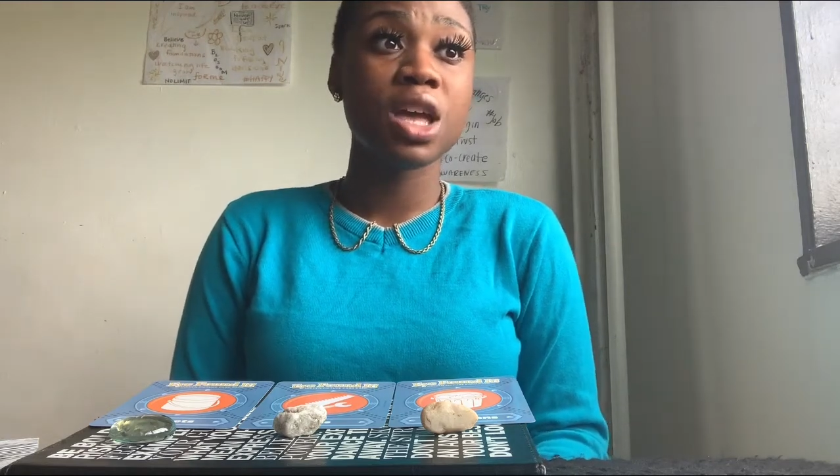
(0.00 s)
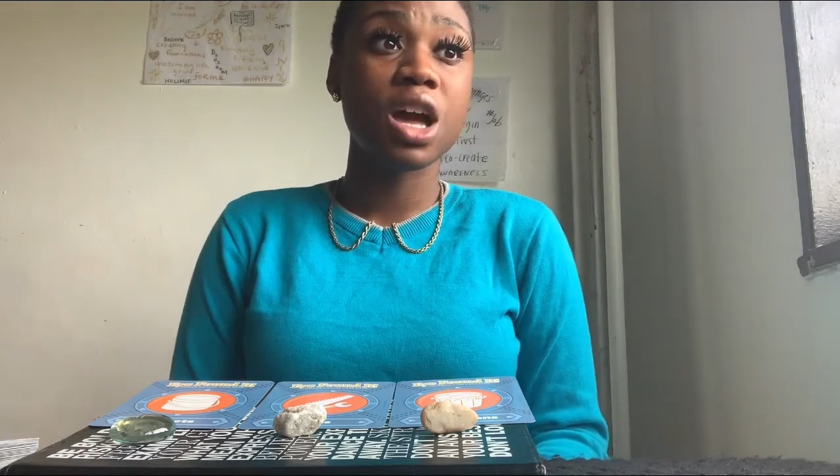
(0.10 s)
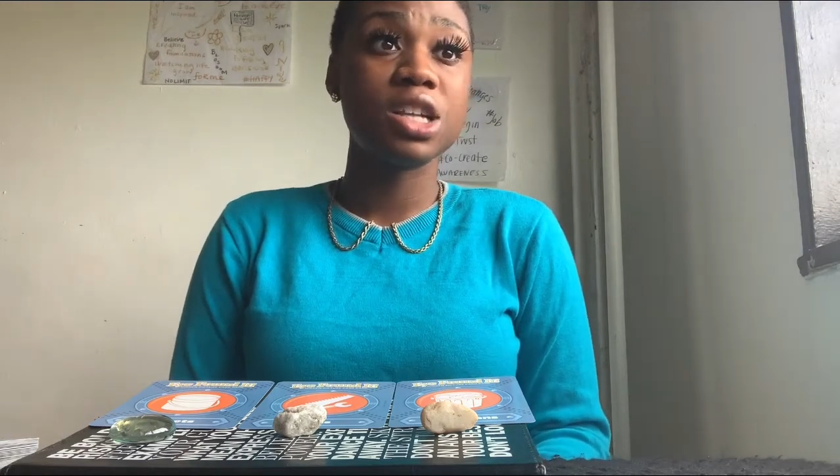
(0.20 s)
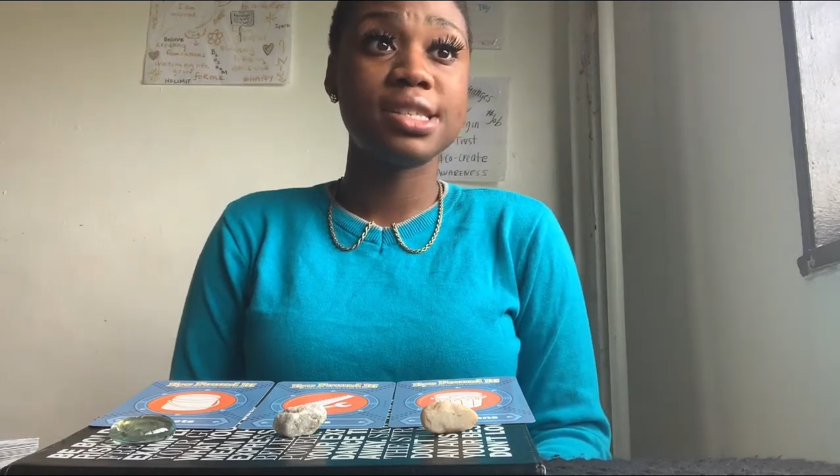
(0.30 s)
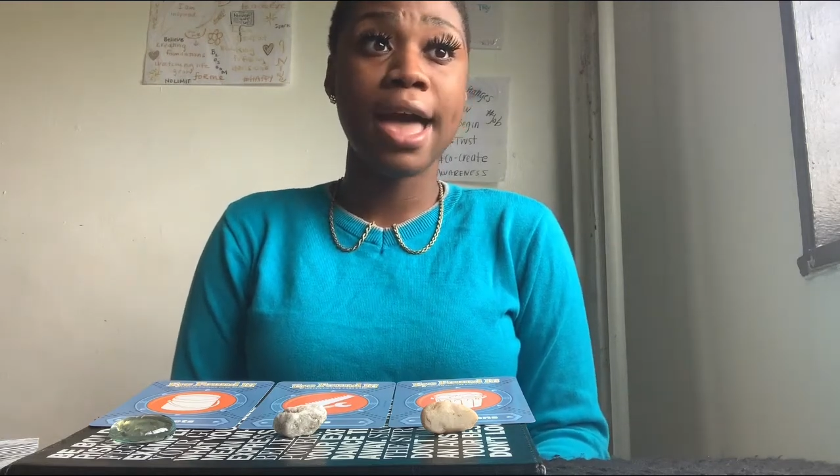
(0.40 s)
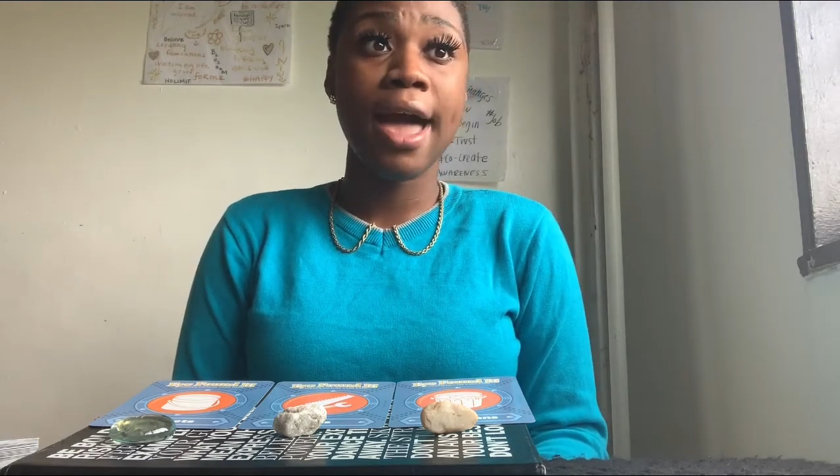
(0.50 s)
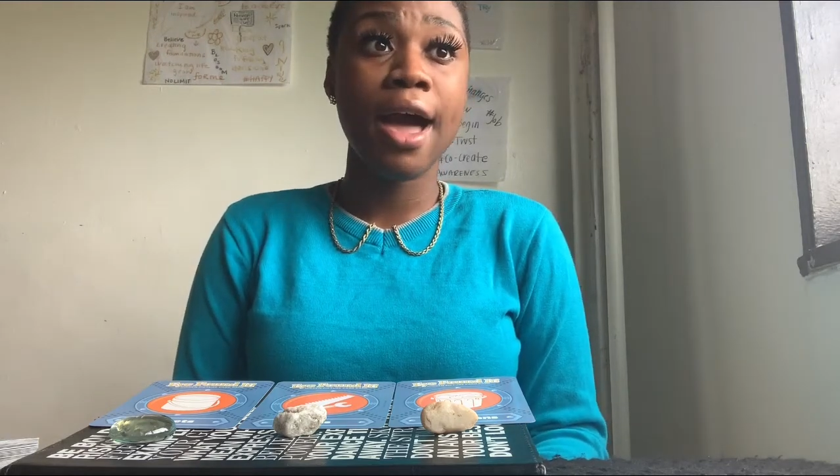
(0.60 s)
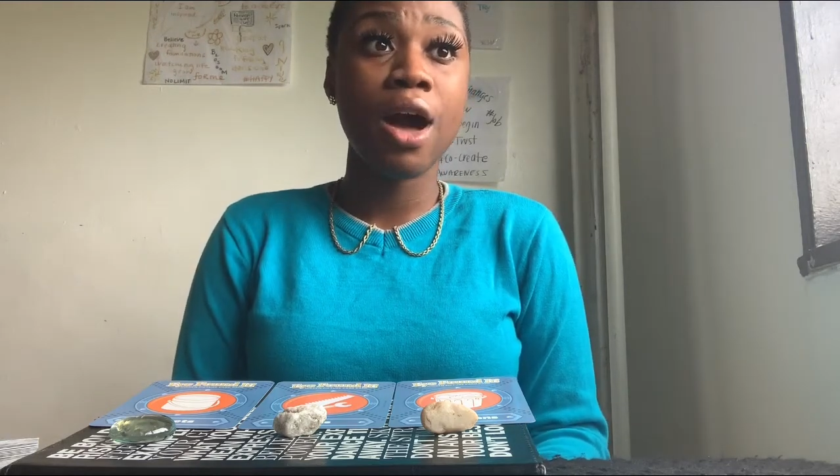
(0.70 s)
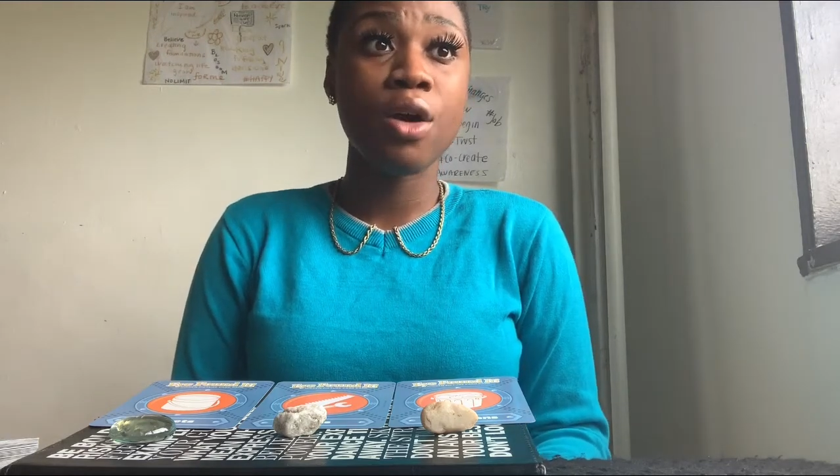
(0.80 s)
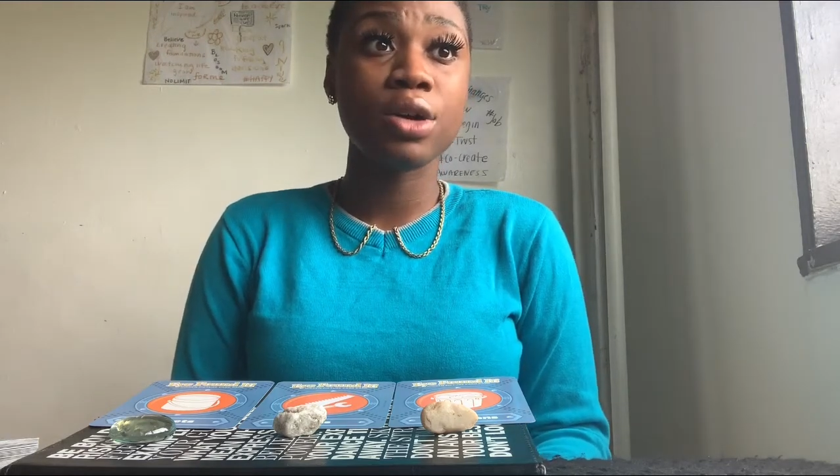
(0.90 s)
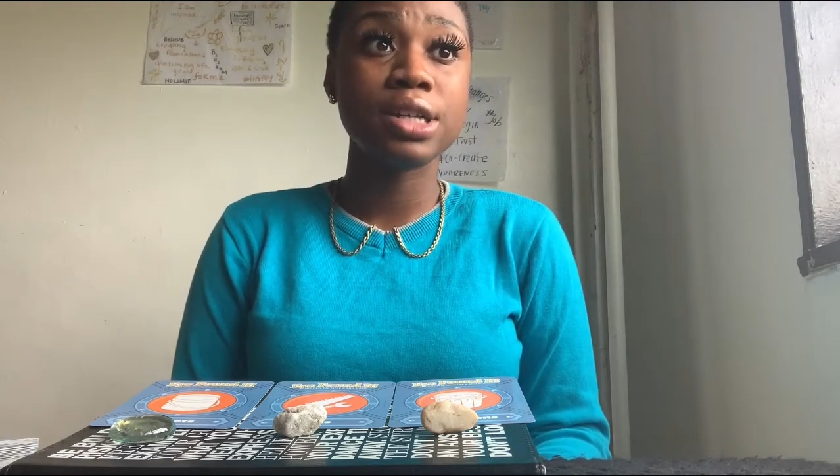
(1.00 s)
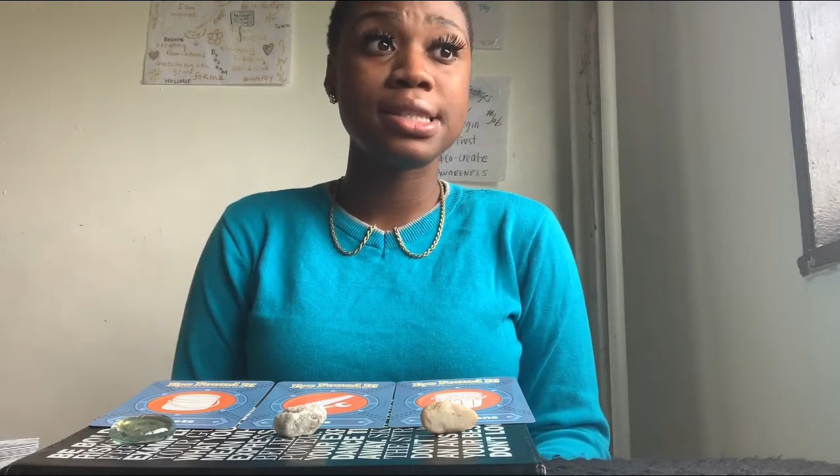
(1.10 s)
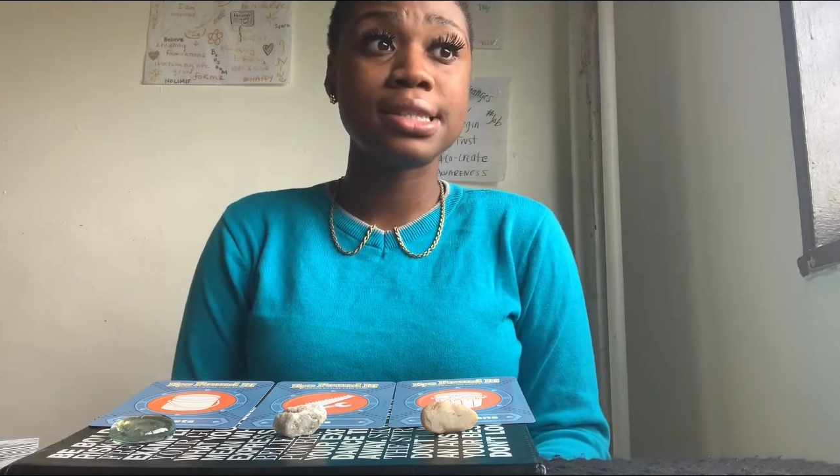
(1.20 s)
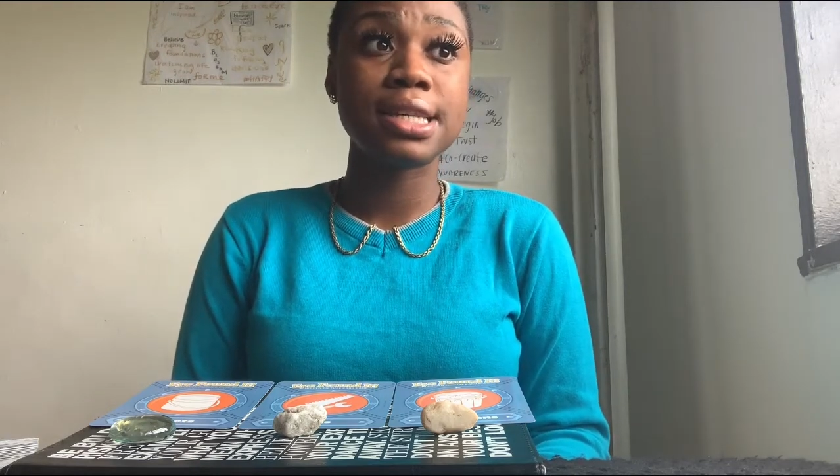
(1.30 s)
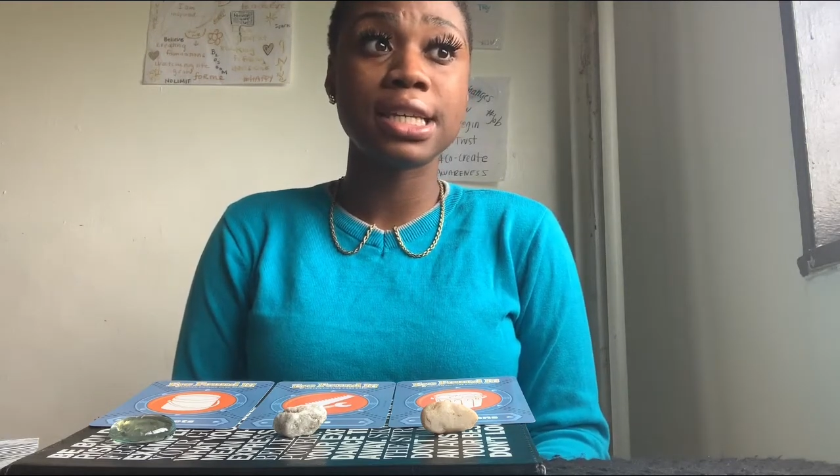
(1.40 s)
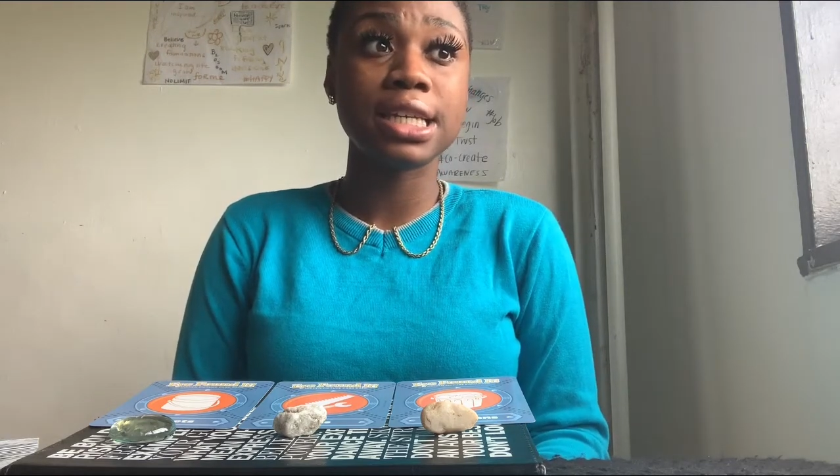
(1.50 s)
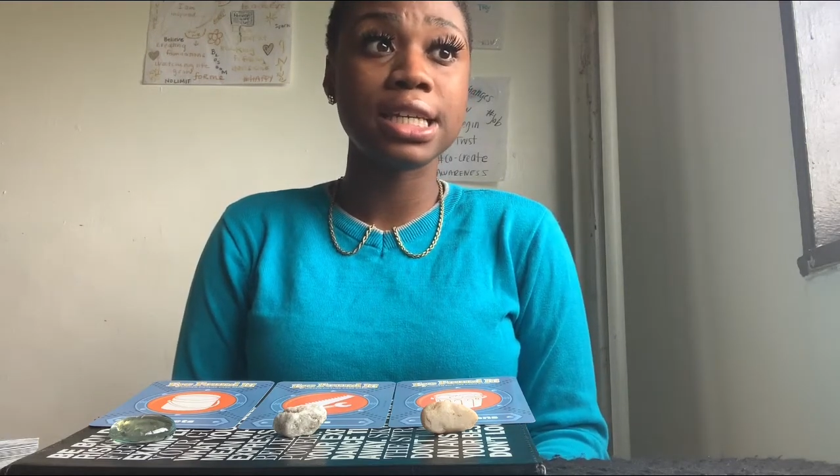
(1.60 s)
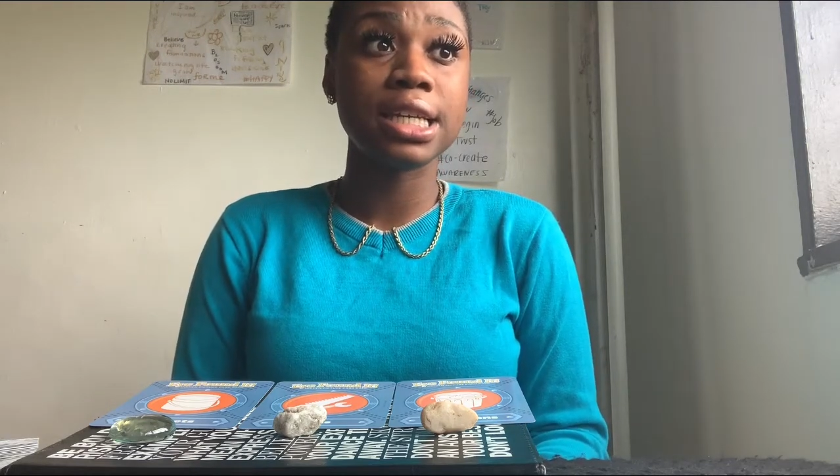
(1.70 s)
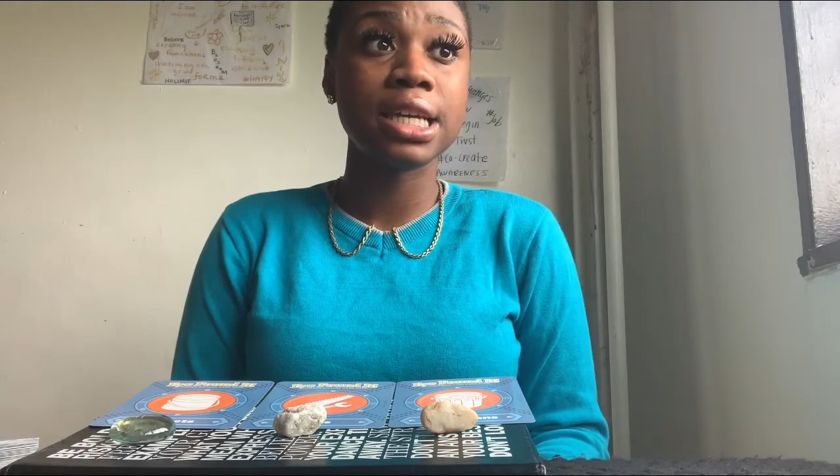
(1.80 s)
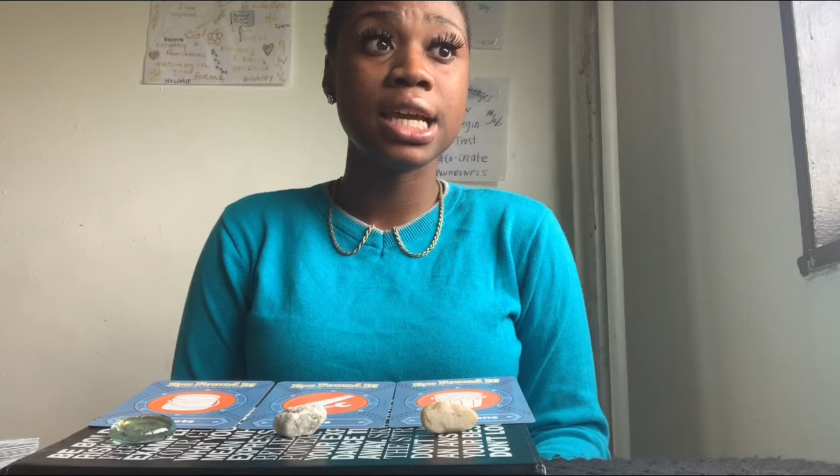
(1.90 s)
a town, a
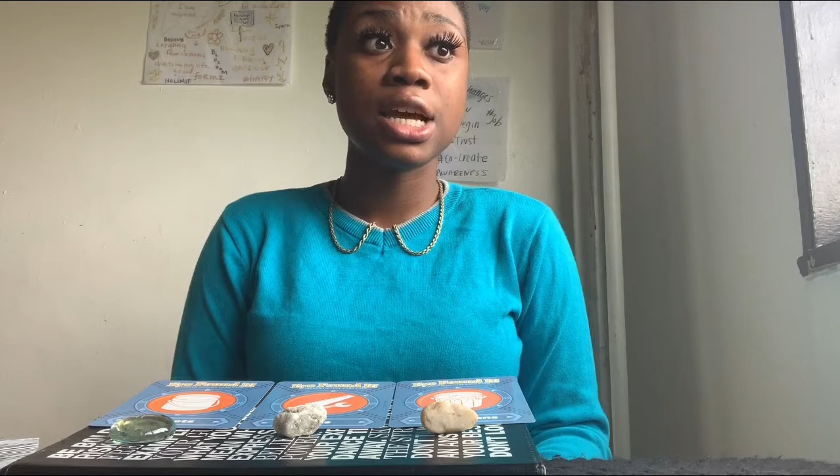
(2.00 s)
city,